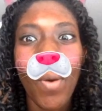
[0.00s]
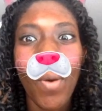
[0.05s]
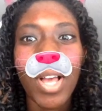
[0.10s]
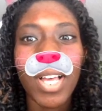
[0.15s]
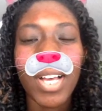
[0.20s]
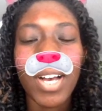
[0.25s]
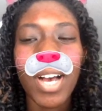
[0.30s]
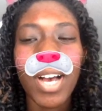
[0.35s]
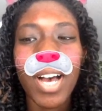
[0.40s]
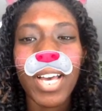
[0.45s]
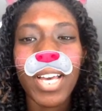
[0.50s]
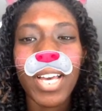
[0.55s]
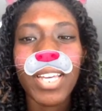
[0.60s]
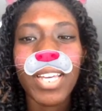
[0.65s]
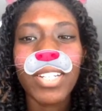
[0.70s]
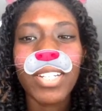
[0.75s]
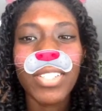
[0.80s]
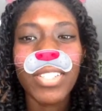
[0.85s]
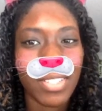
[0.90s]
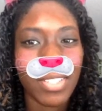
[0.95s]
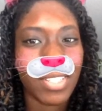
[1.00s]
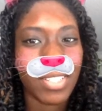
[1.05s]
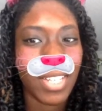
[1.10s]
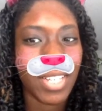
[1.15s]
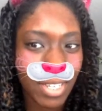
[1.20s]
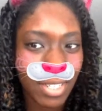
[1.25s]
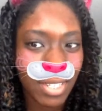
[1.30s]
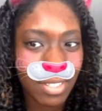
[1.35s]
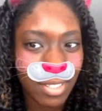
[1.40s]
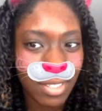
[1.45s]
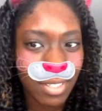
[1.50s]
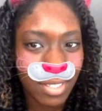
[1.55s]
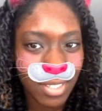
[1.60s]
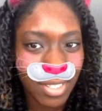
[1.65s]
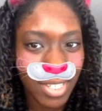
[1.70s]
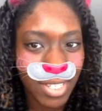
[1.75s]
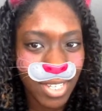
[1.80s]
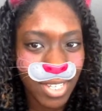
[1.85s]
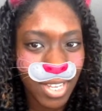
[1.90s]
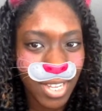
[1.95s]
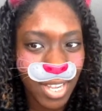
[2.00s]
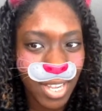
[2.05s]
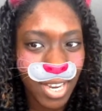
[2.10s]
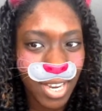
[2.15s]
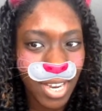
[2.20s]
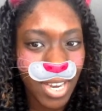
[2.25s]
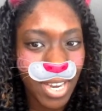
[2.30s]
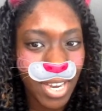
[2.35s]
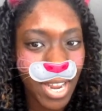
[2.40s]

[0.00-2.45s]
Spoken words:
I understand now.